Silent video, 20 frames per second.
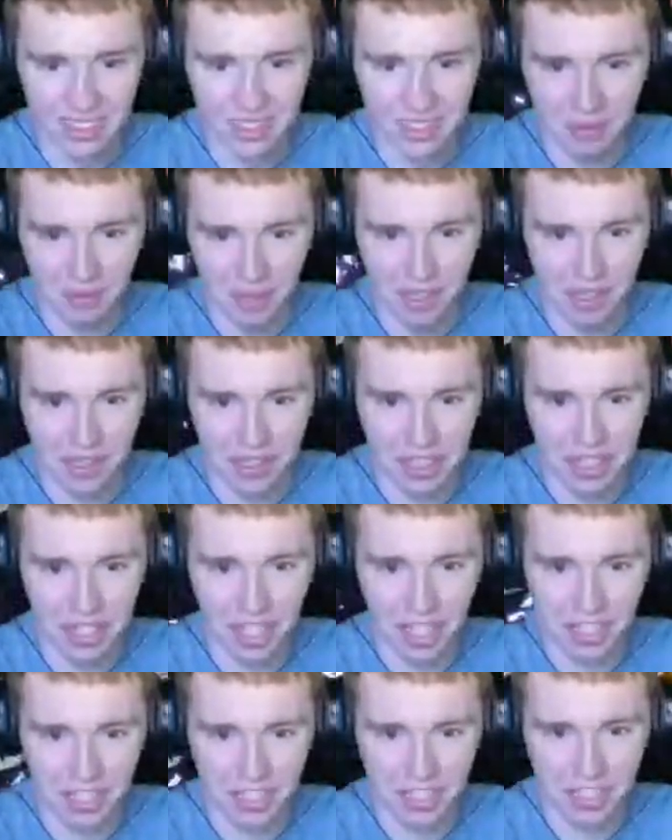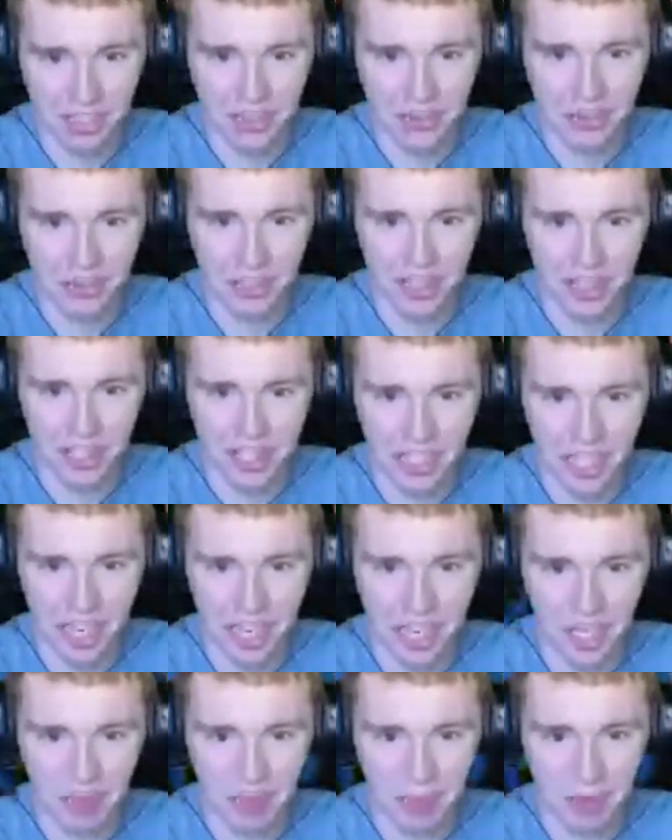And the jellies, they really
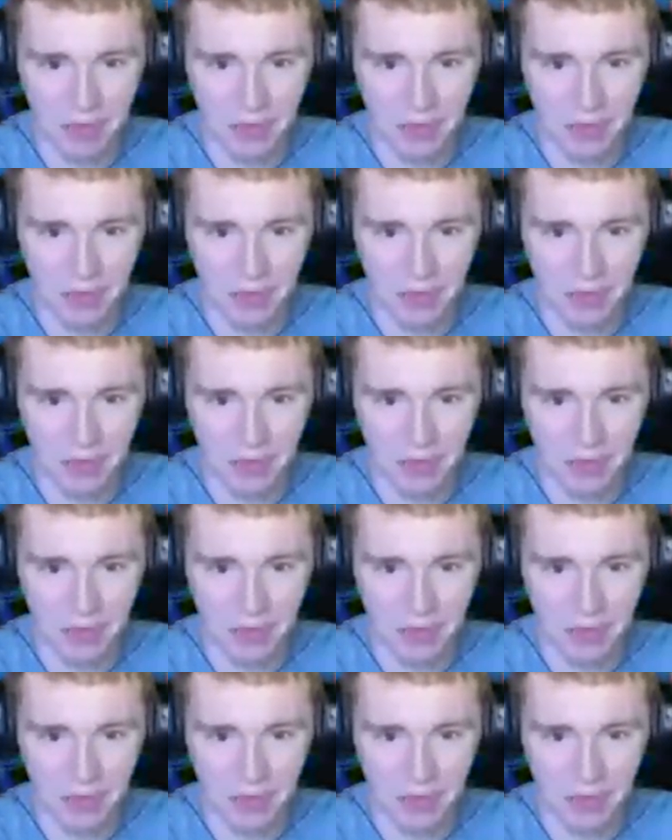like me for